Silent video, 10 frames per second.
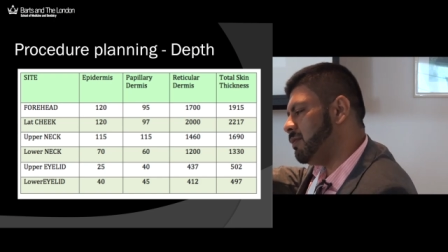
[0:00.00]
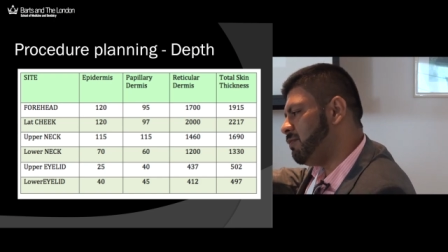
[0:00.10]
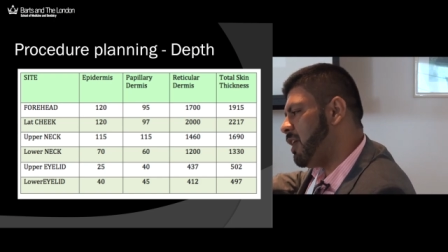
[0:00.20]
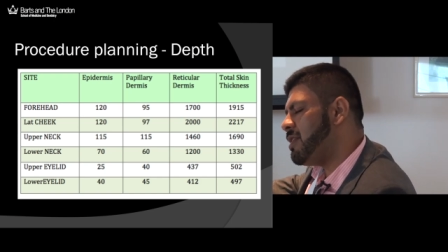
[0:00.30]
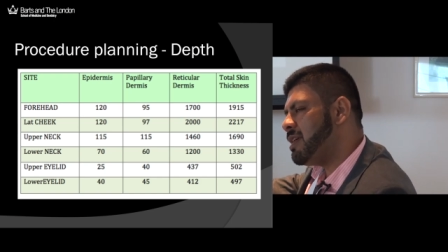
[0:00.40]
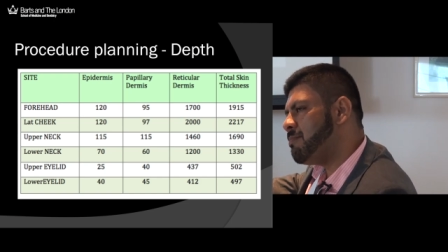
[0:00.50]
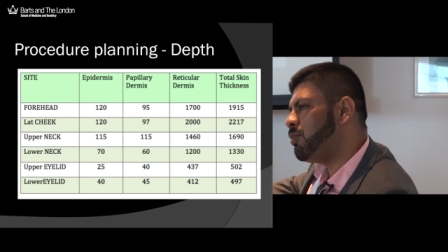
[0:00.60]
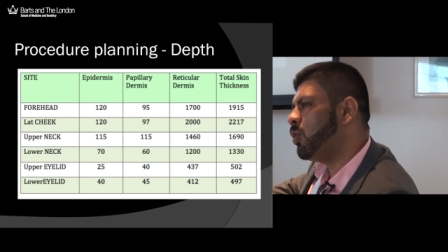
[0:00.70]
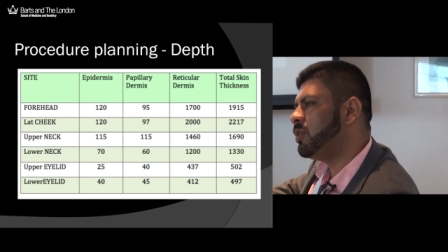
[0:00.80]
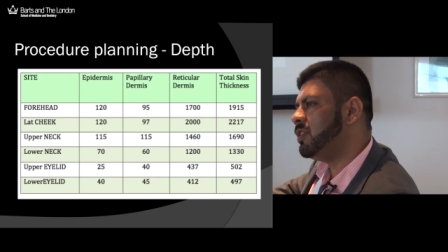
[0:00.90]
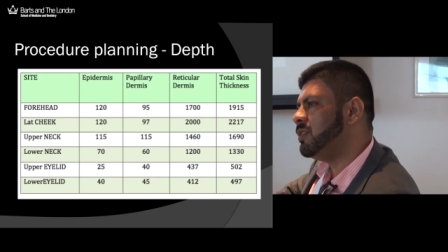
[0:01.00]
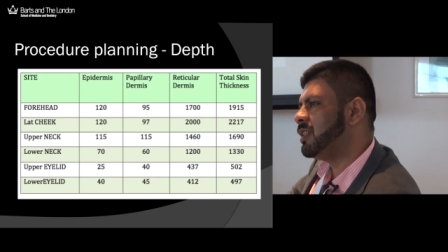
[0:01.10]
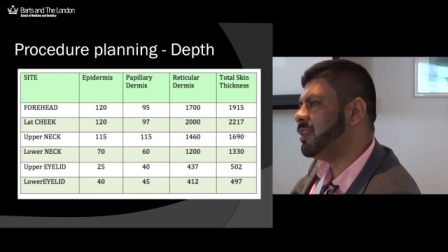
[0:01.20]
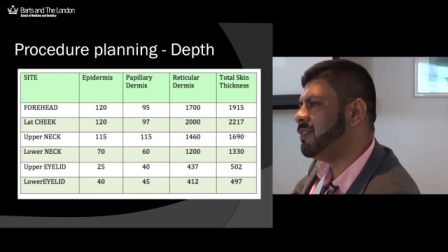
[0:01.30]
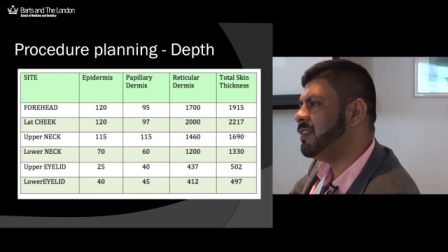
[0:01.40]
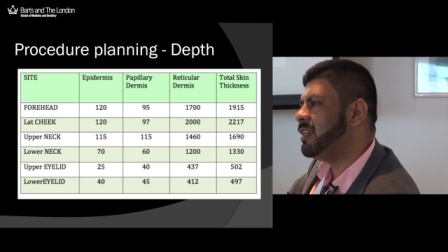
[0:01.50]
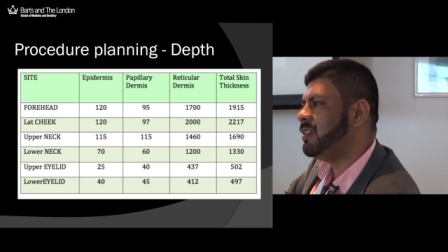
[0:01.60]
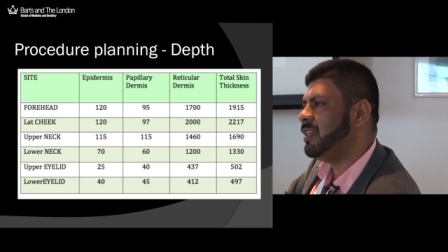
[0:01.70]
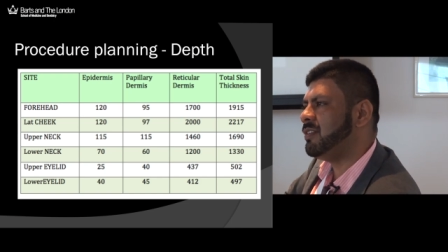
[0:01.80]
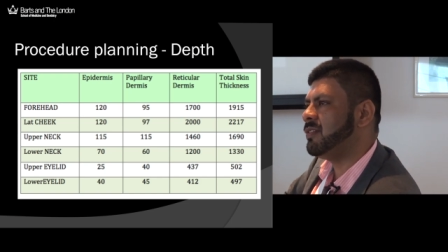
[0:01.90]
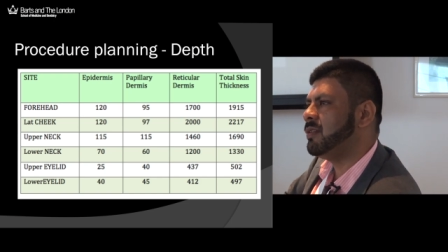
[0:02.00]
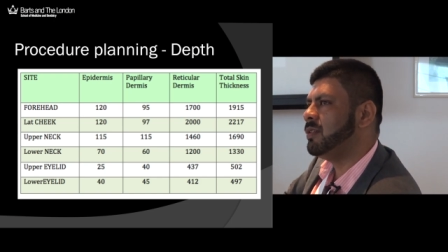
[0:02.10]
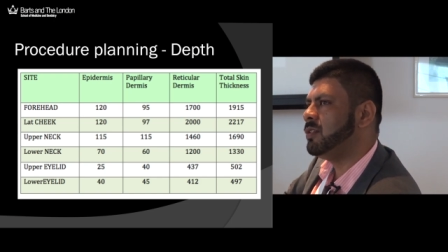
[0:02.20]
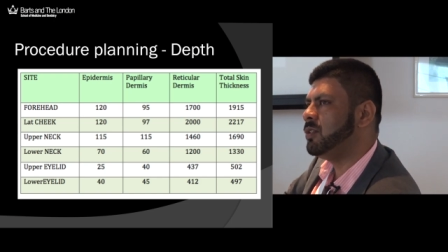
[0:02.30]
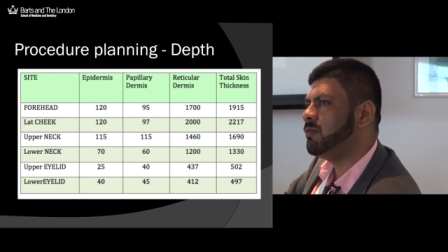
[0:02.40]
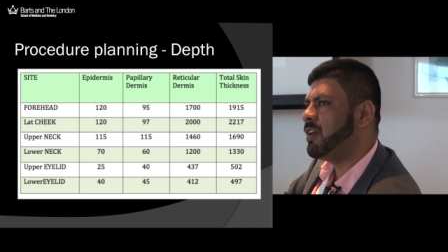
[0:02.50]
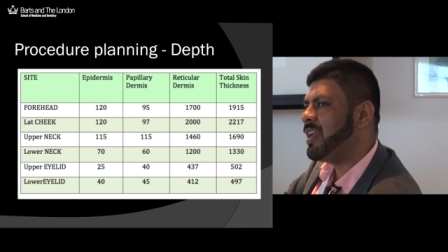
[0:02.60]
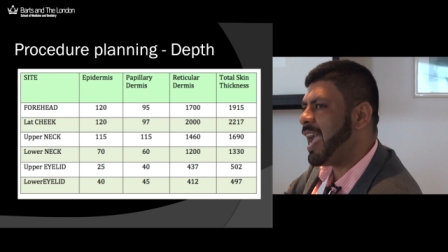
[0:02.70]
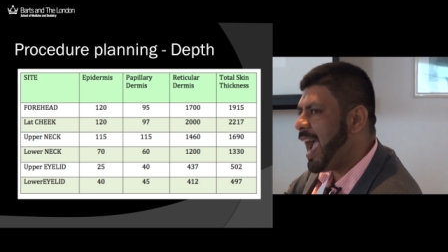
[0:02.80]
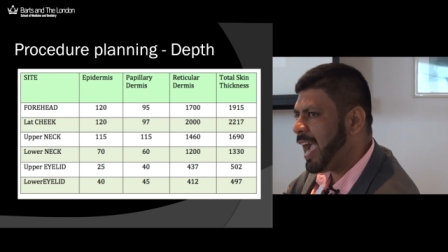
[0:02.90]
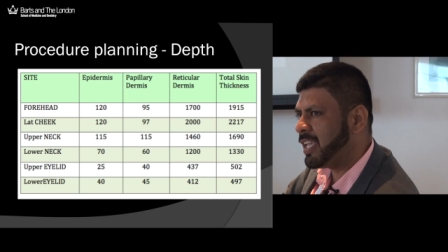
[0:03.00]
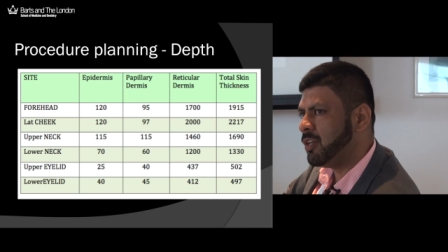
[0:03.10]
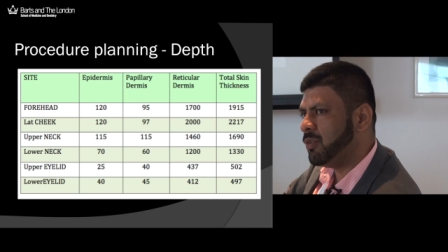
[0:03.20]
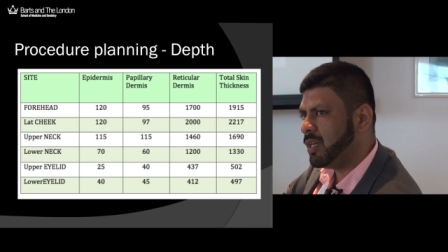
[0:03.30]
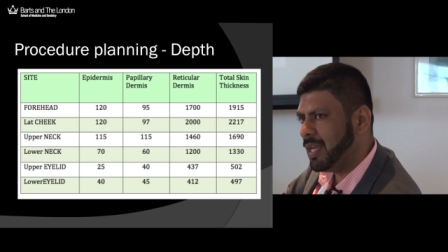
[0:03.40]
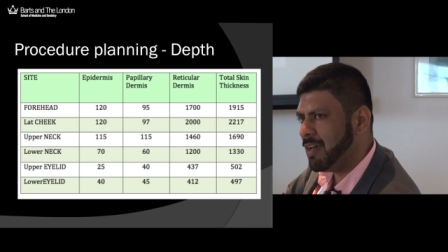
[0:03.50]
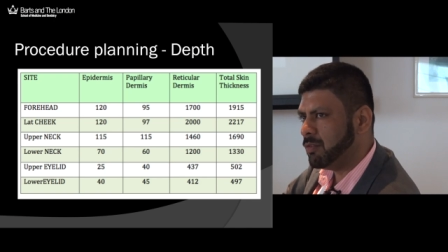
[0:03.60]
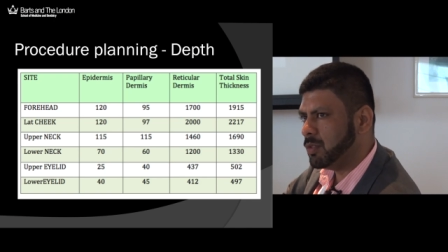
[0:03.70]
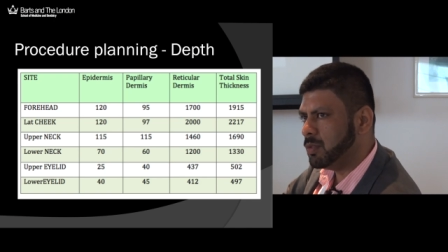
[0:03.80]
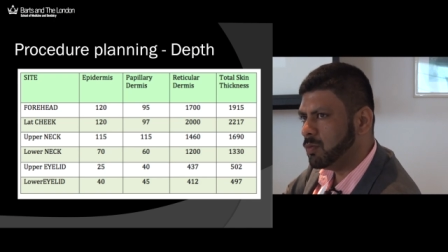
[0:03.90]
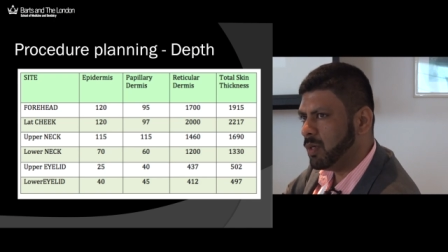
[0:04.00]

very important to consider this to a very accurate level